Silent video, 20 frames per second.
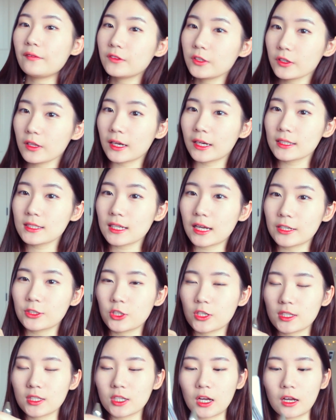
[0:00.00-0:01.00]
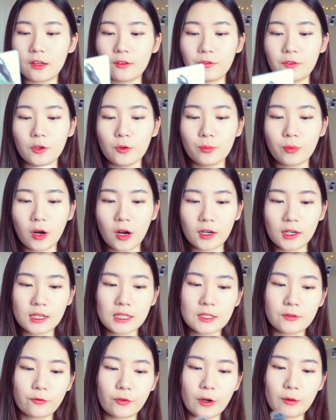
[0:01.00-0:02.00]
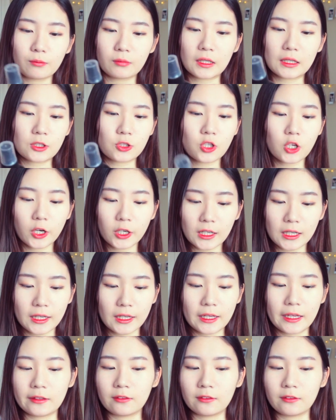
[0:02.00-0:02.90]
after that, I just got a few products from like Target